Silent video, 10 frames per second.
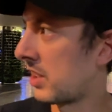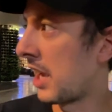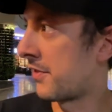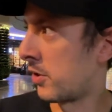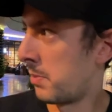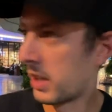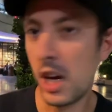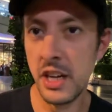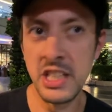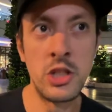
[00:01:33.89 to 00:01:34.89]
get from
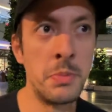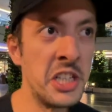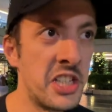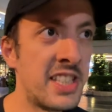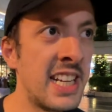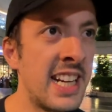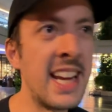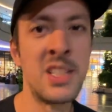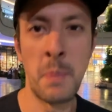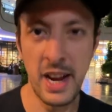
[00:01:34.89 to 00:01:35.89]
Makati to BGC
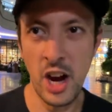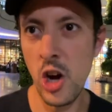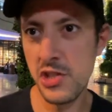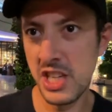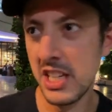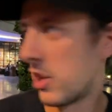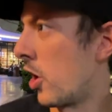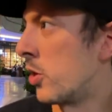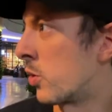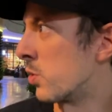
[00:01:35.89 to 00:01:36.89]
is by asking the
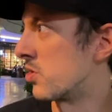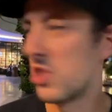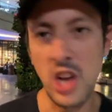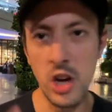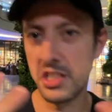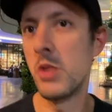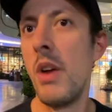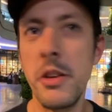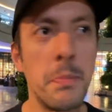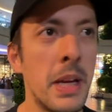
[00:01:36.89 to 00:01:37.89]
locals, just asking
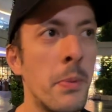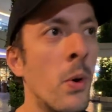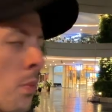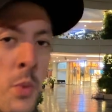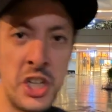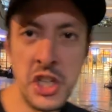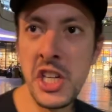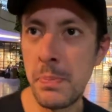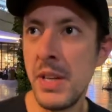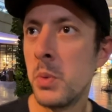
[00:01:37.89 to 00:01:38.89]
random people which
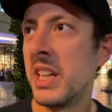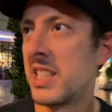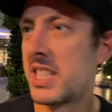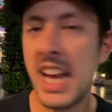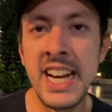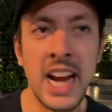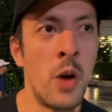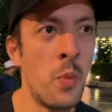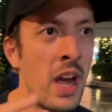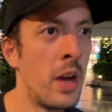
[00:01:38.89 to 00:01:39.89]
jeepney we need to take
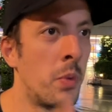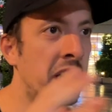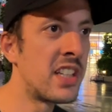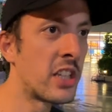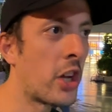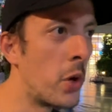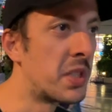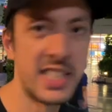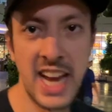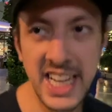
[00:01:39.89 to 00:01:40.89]
and where we need to go
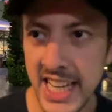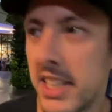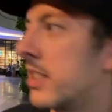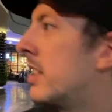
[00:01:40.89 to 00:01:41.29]
to take it.